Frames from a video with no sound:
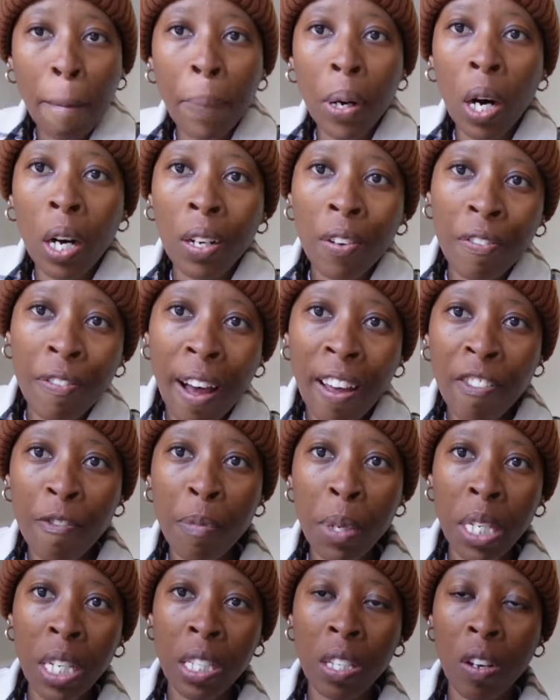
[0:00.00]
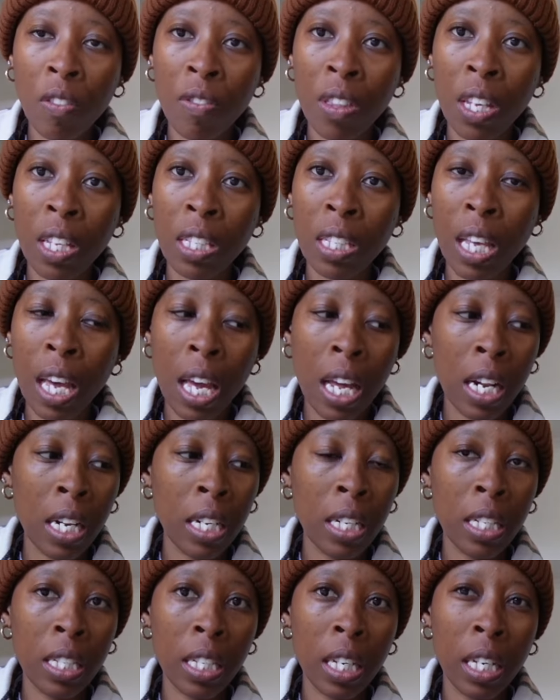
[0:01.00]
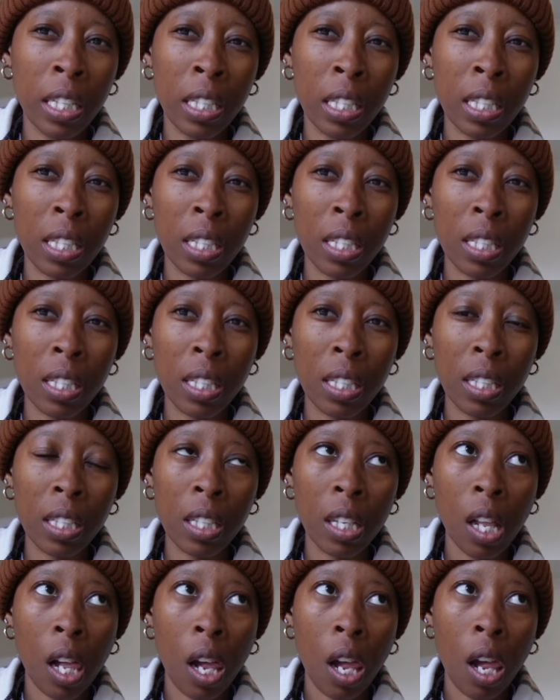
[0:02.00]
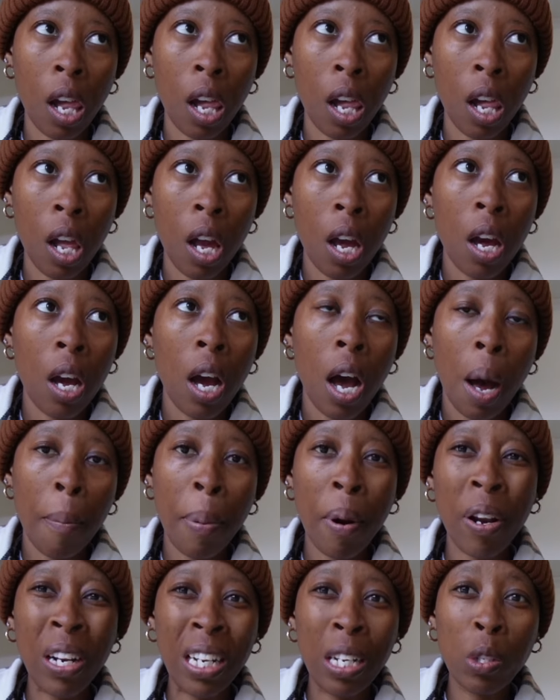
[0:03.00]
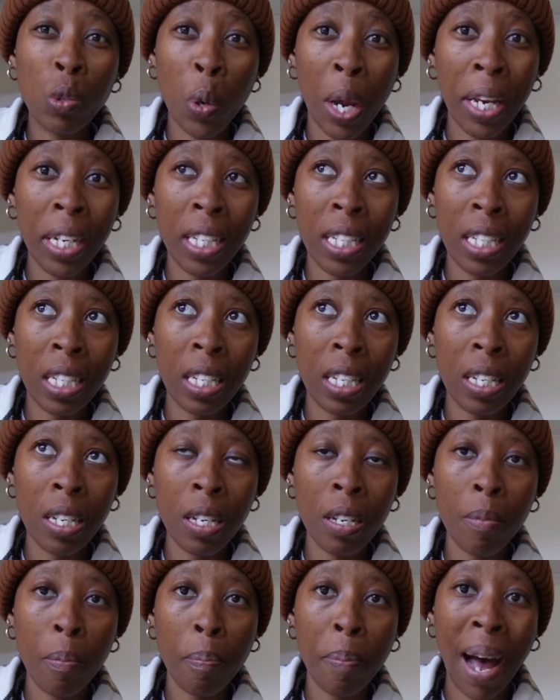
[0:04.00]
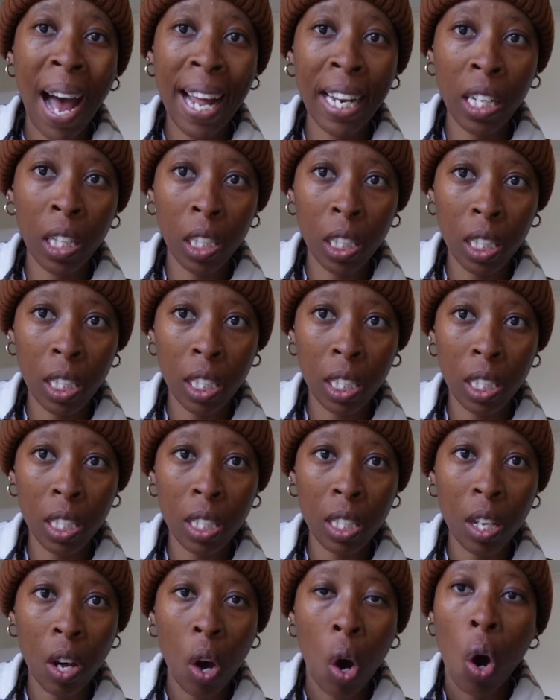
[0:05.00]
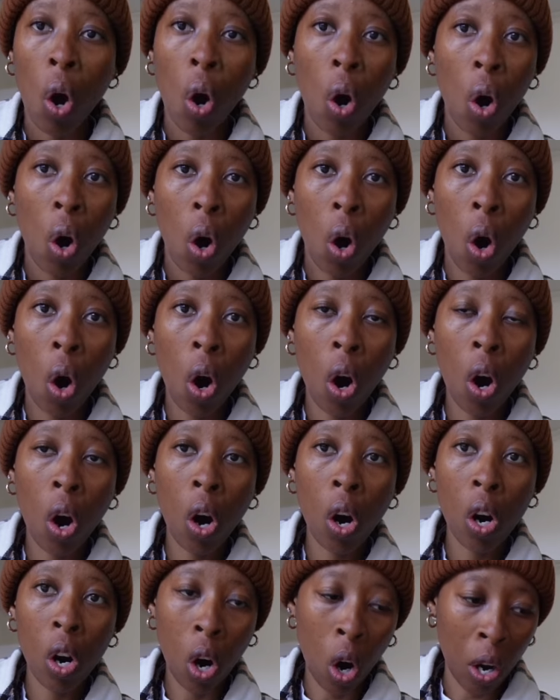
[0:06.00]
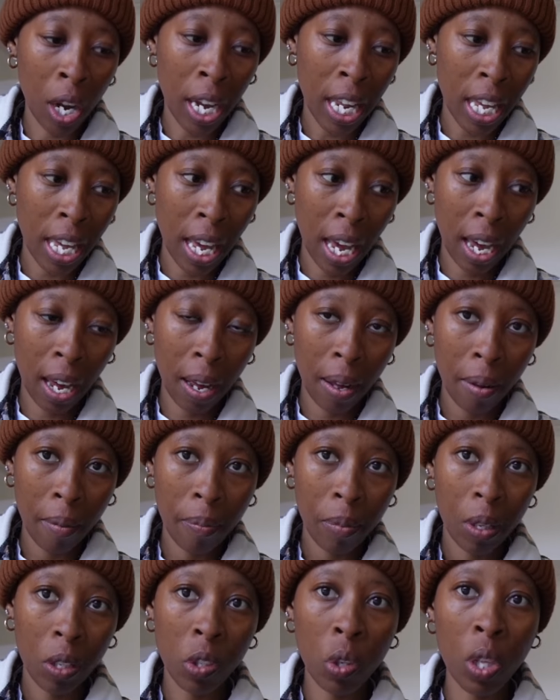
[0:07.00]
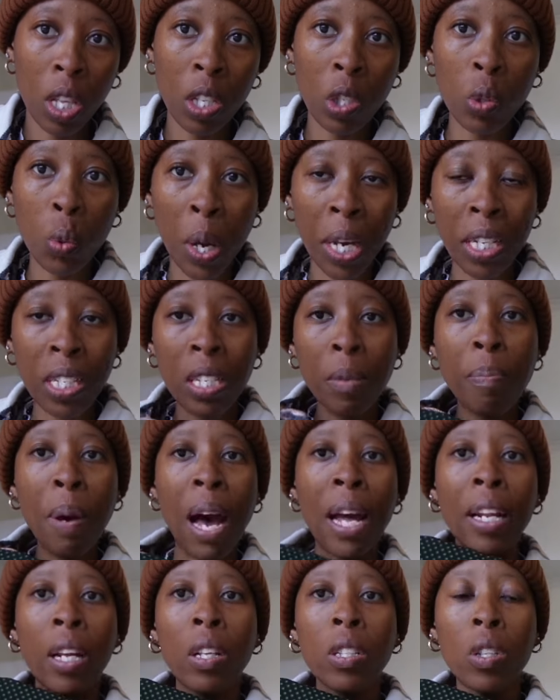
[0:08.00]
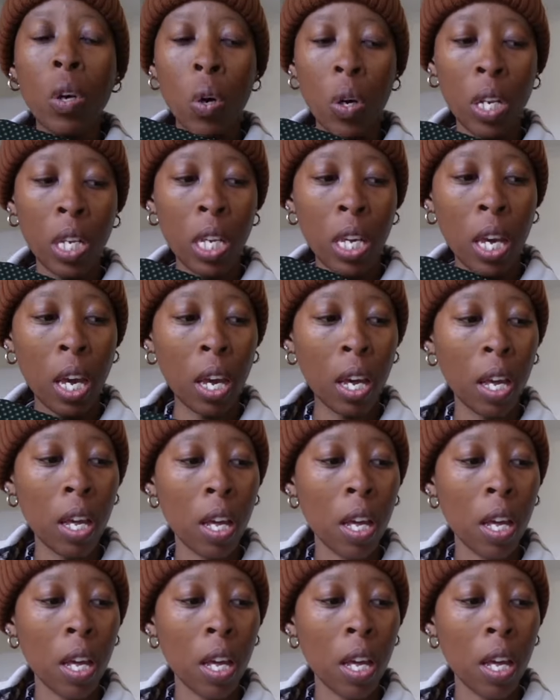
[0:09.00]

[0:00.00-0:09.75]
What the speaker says: bought 5 meters of this and it's apparently 20 panels or on here. So there's 20 panels on here.